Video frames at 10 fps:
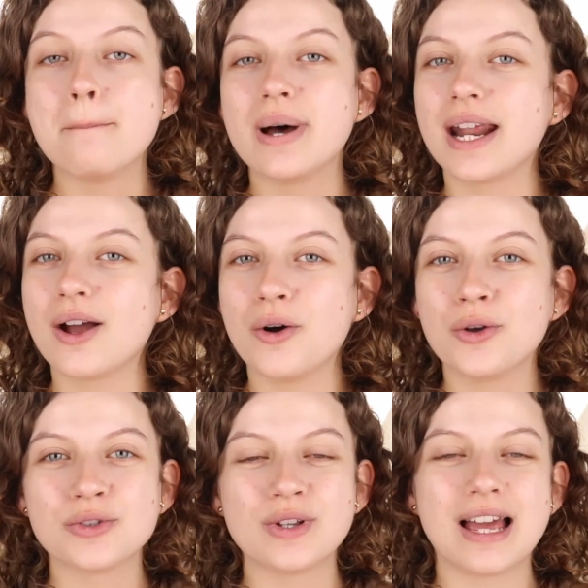but I
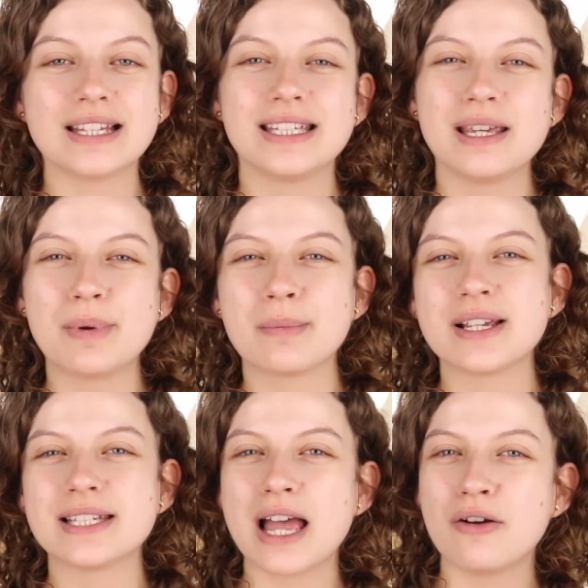also like keeping
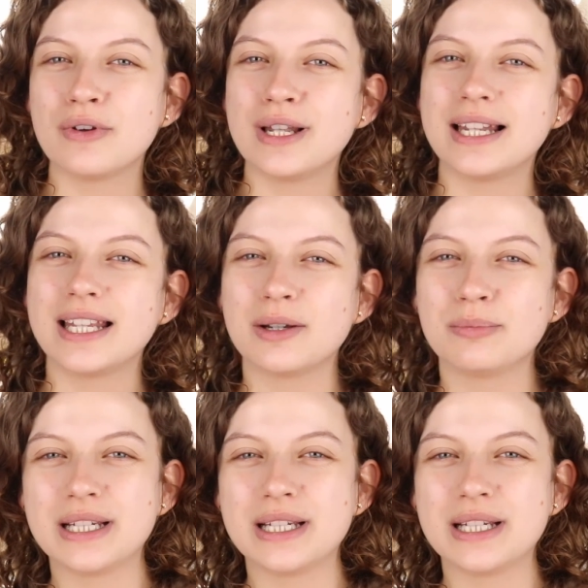myself a little